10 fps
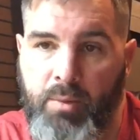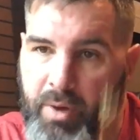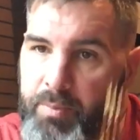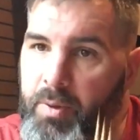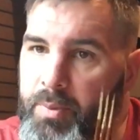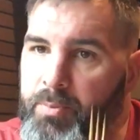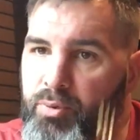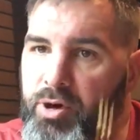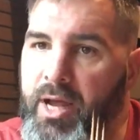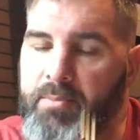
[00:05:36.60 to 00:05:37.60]
might be a bit
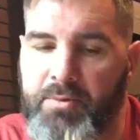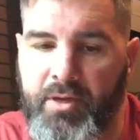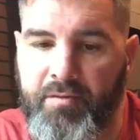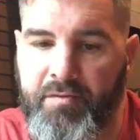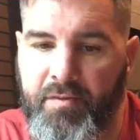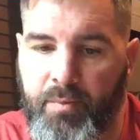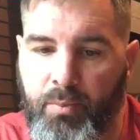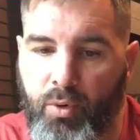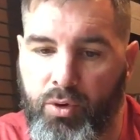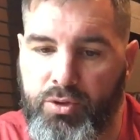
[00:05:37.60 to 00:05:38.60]
preemptive,
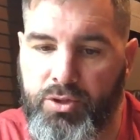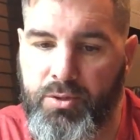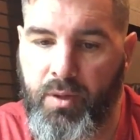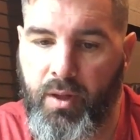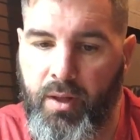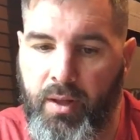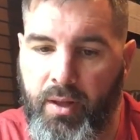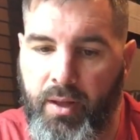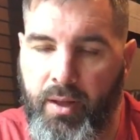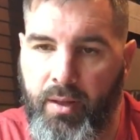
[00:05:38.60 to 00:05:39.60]
but
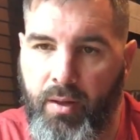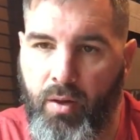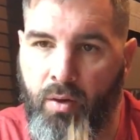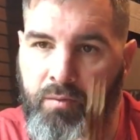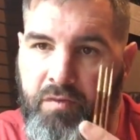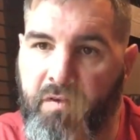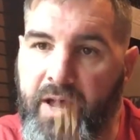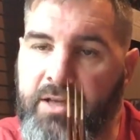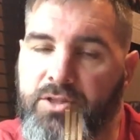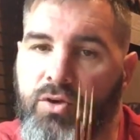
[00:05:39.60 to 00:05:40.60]
on
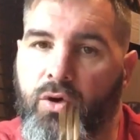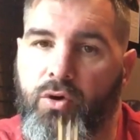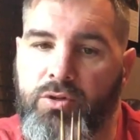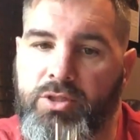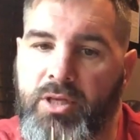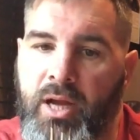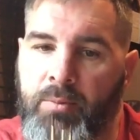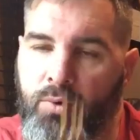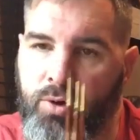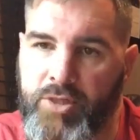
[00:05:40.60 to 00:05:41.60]
first note,
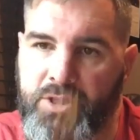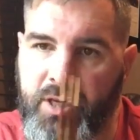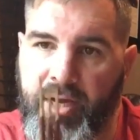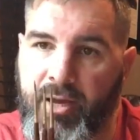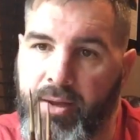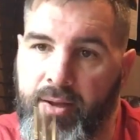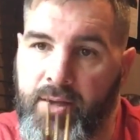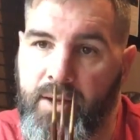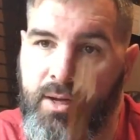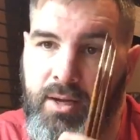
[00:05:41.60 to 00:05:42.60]
I'm going to say
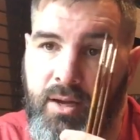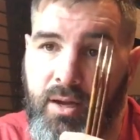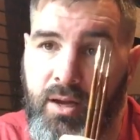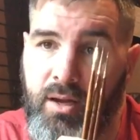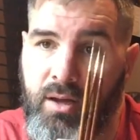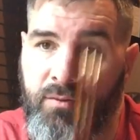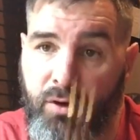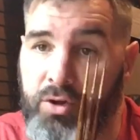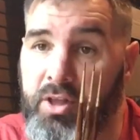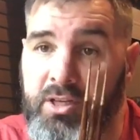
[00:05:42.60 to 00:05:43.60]

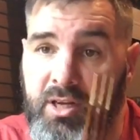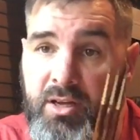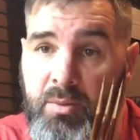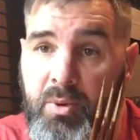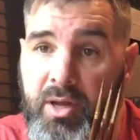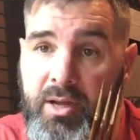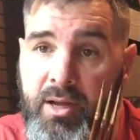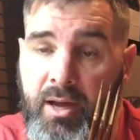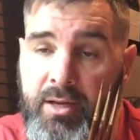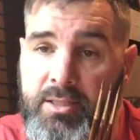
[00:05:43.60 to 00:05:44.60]
avoid these like the plague,
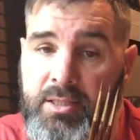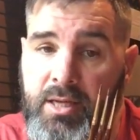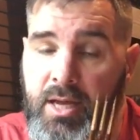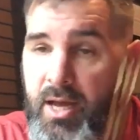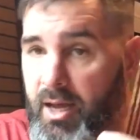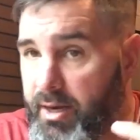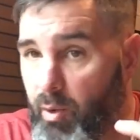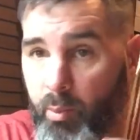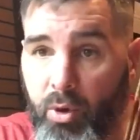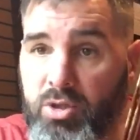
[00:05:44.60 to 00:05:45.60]
guys.
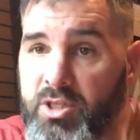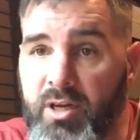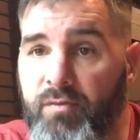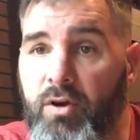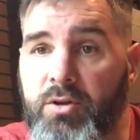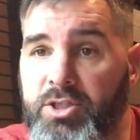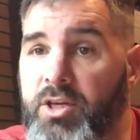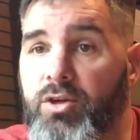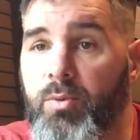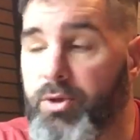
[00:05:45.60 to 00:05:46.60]
Now, I'm not saying avoid
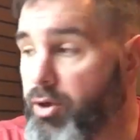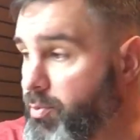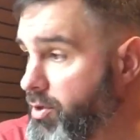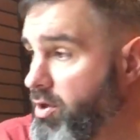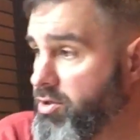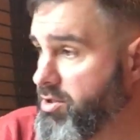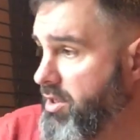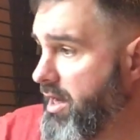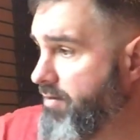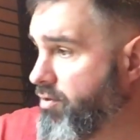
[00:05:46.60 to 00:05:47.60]
GW,
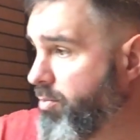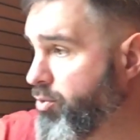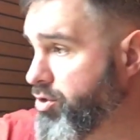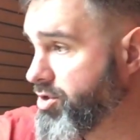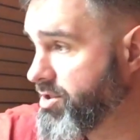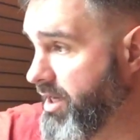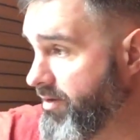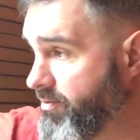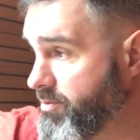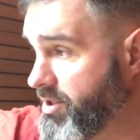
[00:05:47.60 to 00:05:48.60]
because I've got brushes
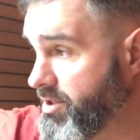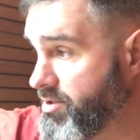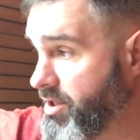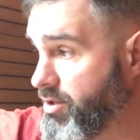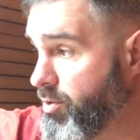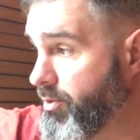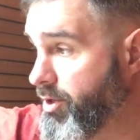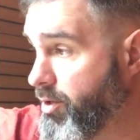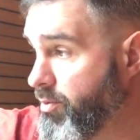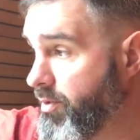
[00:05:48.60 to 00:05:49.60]
there from
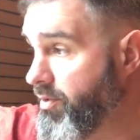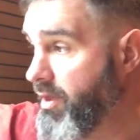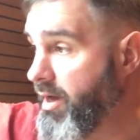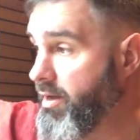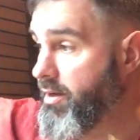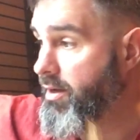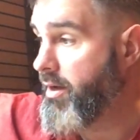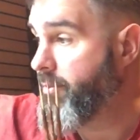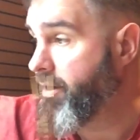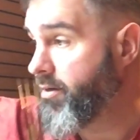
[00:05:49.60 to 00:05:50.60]
GW that,
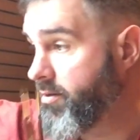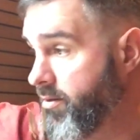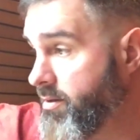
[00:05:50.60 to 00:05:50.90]
I mean,